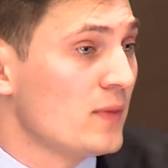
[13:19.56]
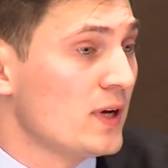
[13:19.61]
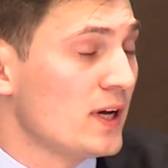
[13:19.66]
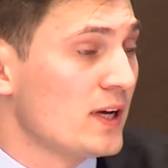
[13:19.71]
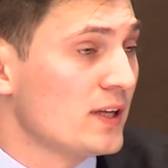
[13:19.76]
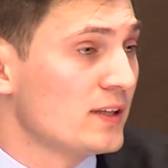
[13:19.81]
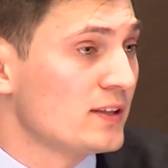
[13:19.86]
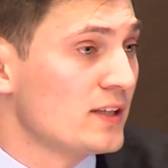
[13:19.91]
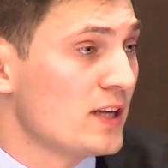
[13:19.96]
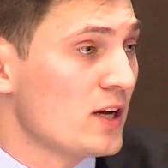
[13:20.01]

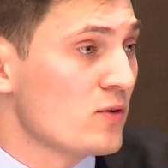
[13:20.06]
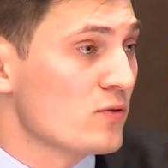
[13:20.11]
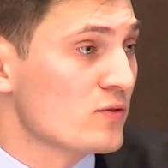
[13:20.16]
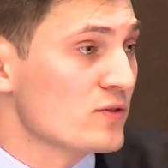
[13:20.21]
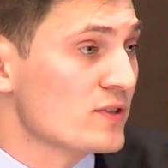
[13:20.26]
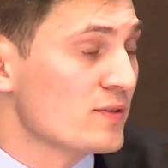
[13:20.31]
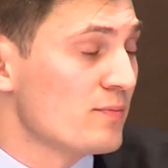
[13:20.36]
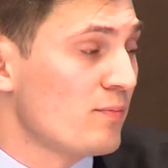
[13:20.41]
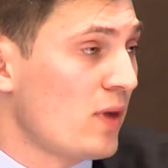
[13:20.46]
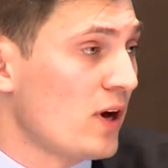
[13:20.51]
and
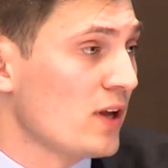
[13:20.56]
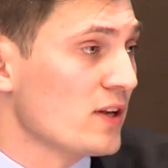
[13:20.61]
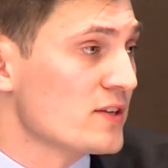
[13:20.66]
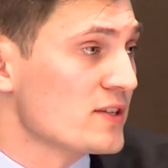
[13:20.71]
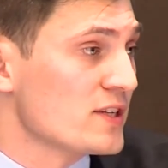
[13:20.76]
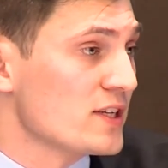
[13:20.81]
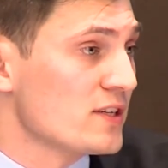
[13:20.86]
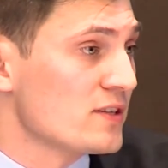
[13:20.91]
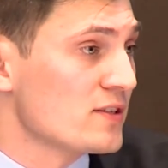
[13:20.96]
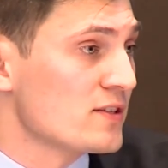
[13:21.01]
those
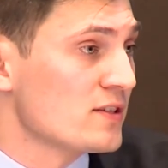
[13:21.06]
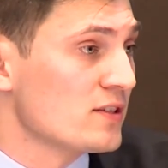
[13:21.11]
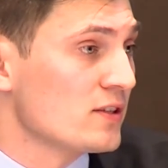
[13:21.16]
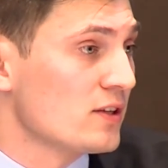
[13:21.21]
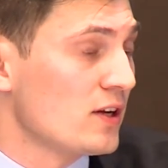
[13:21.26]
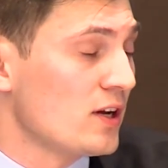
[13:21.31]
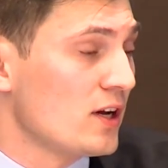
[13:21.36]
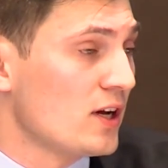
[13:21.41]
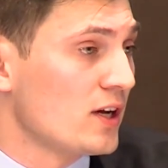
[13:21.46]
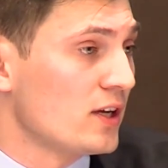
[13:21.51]
policies
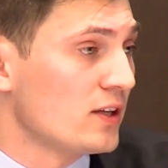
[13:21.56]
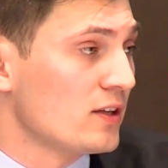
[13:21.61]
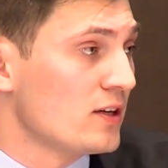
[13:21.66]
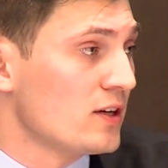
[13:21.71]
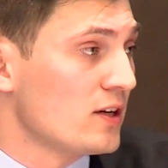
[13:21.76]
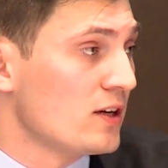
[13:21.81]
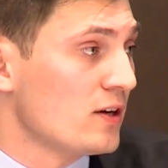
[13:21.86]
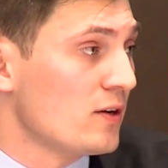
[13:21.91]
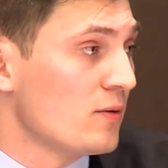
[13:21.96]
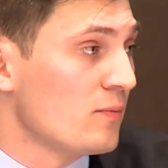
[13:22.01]

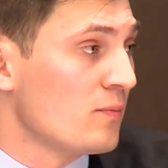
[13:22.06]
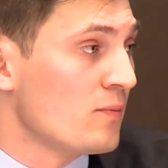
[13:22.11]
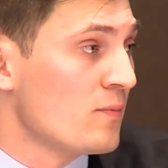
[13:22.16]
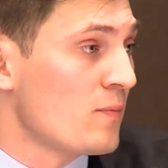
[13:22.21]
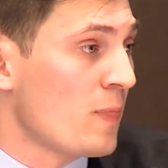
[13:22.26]
and